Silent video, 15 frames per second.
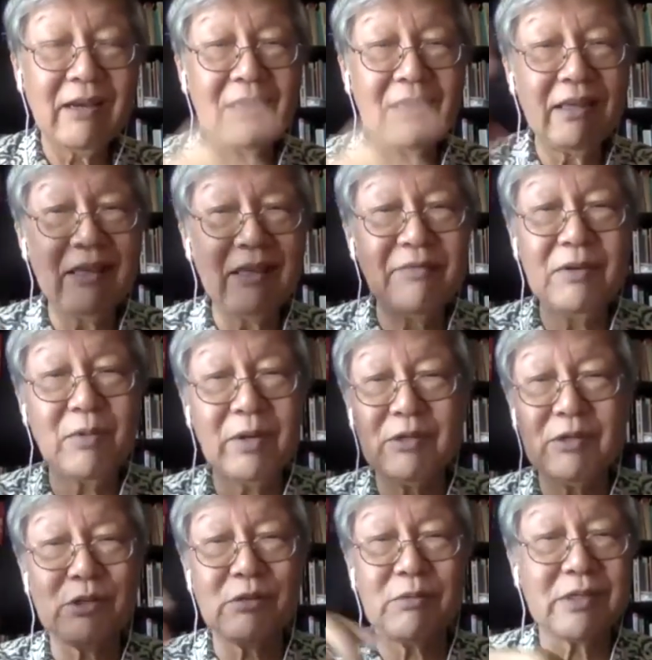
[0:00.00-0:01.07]
even when
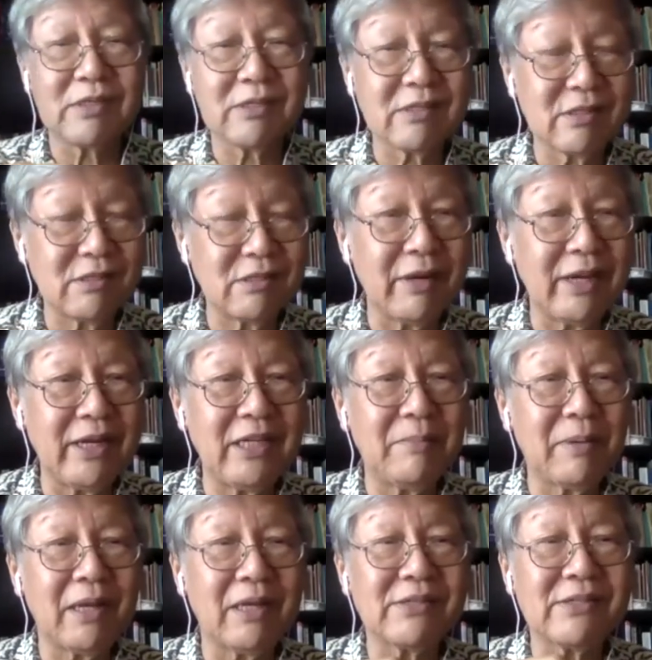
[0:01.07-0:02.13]
she was, you know, 80
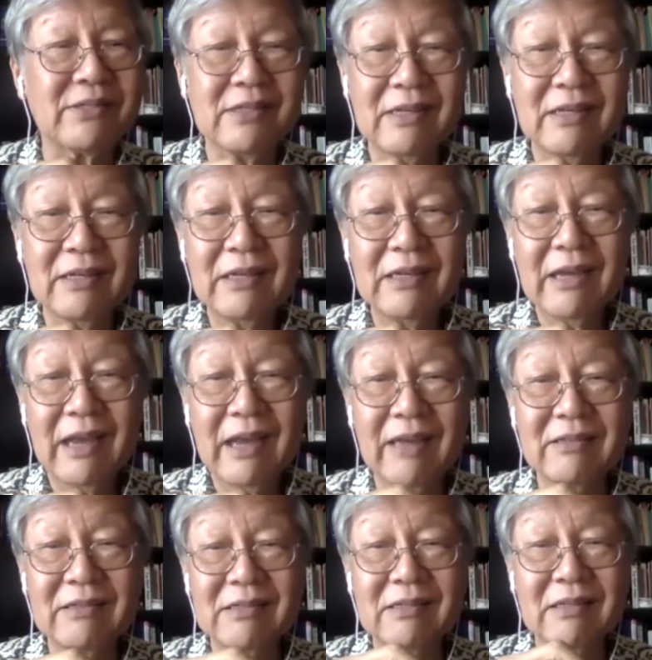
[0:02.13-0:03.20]
plus,
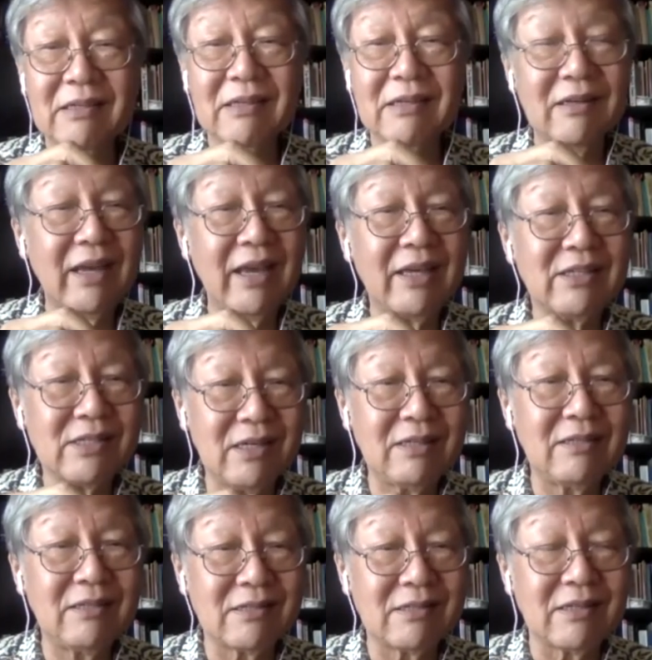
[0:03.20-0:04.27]
had
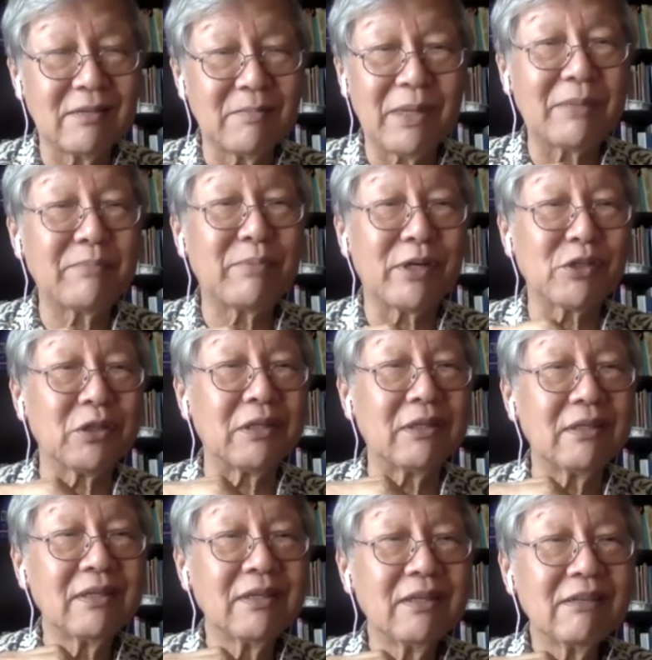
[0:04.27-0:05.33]
excellent blood pressure.
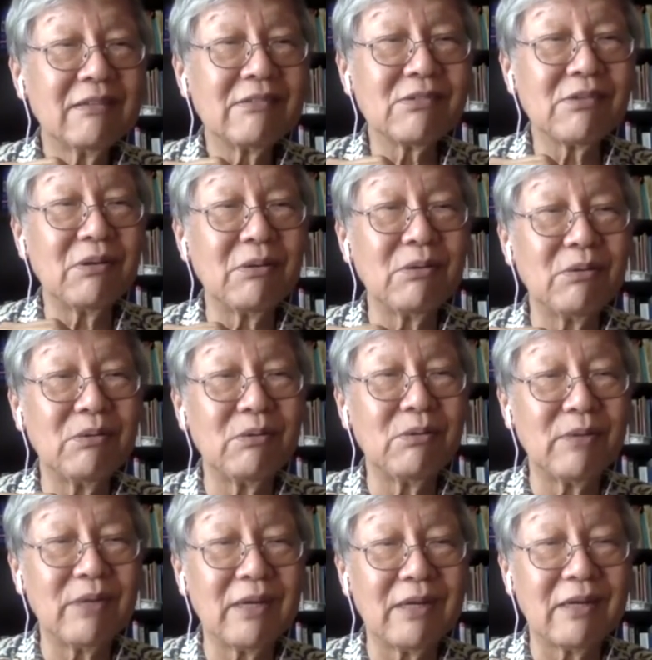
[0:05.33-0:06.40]
So
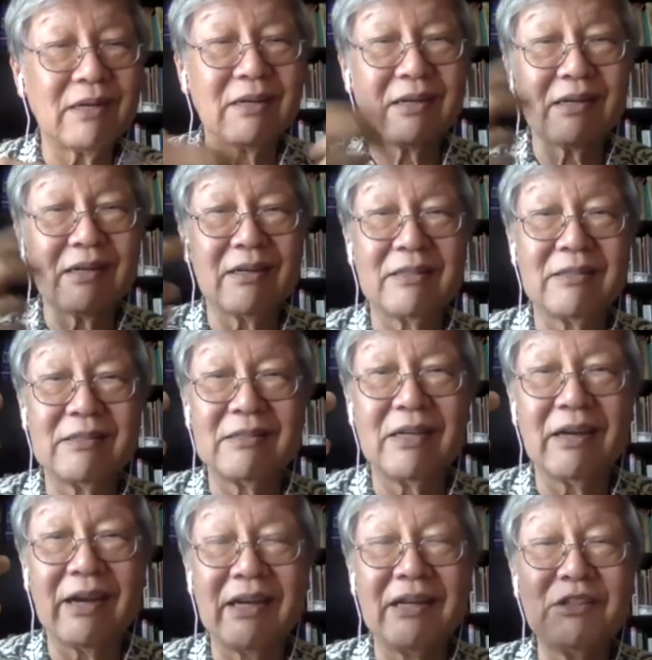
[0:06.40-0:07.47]

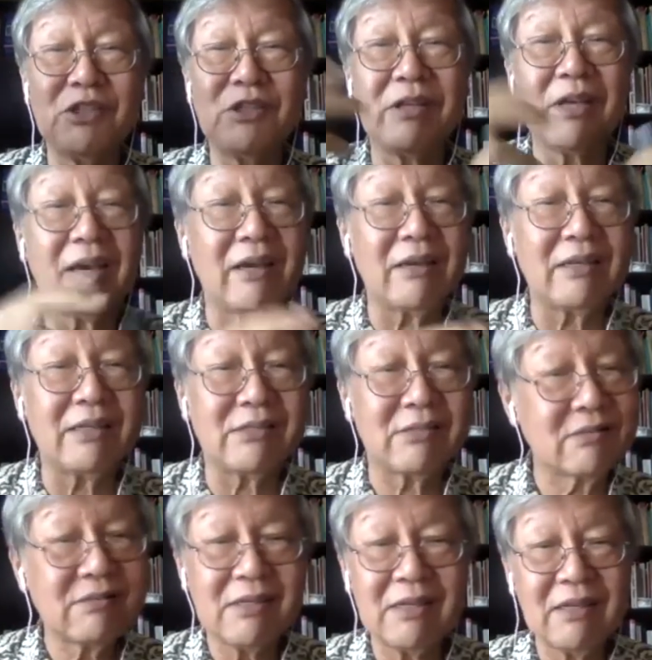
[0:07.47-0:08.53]
the energy there
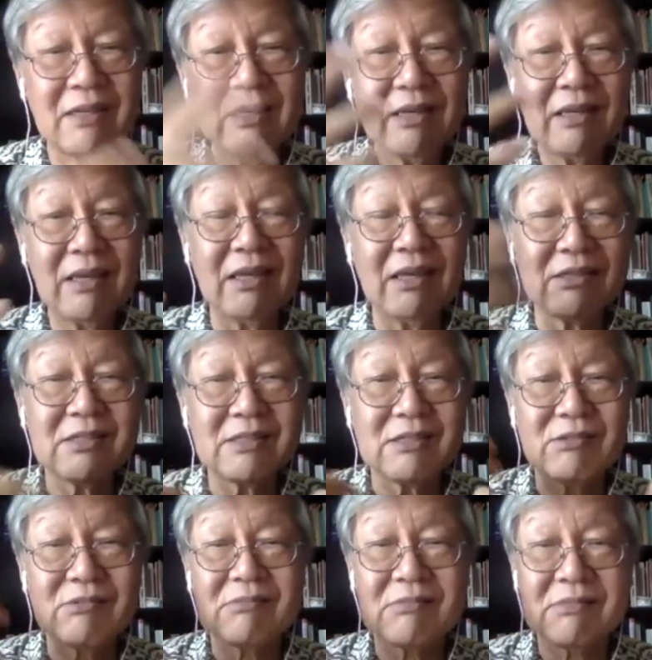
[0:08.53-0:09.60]
is
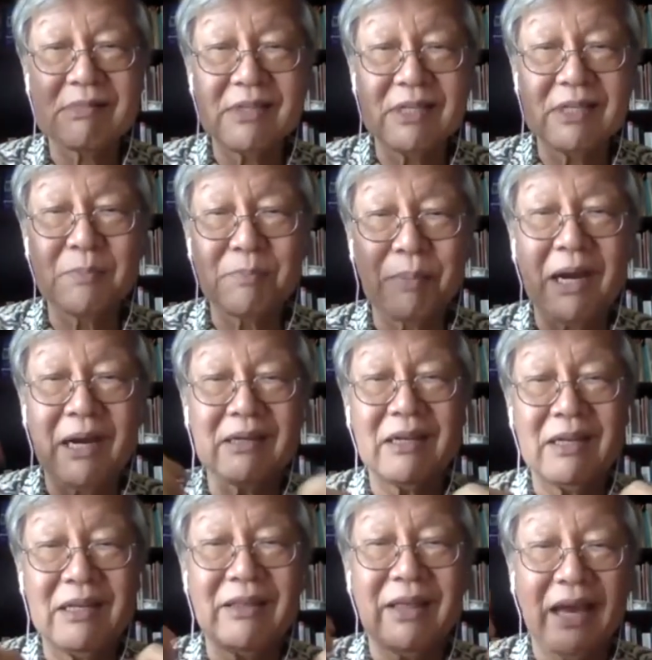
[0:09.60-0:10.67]

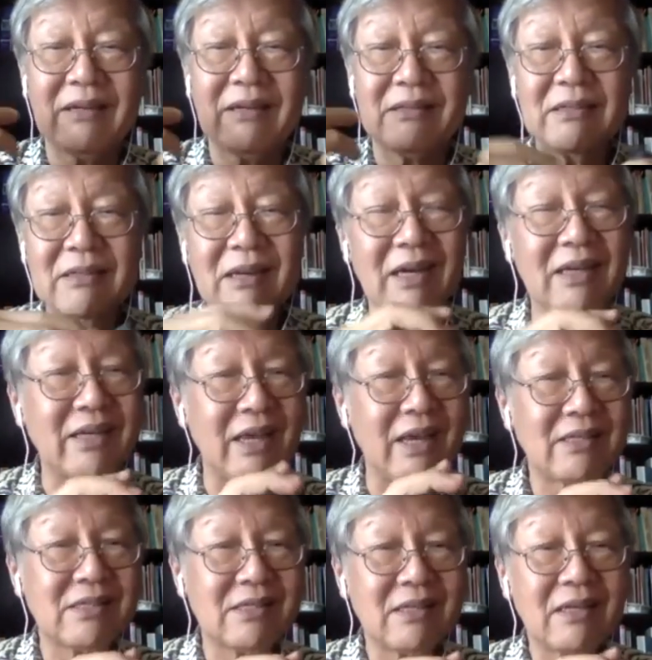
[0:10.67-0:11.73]
partly that, I guess.